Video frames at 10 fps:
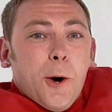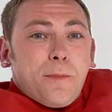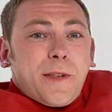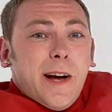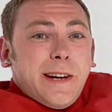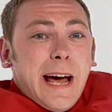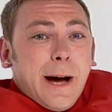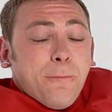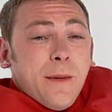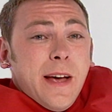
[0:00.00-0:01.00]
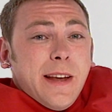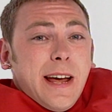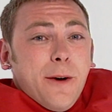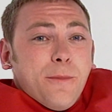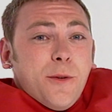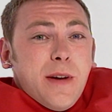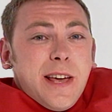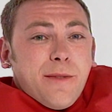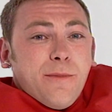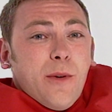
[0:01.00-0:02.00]
upside down. Now, the
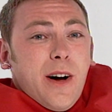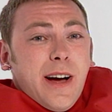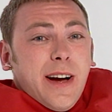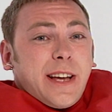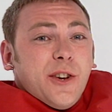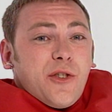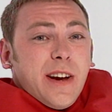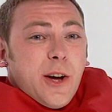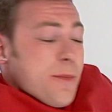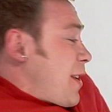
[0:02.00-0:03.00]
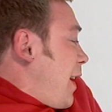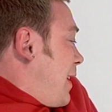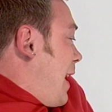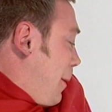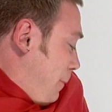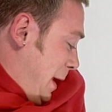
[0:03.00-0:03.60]
reason why I can drink upside down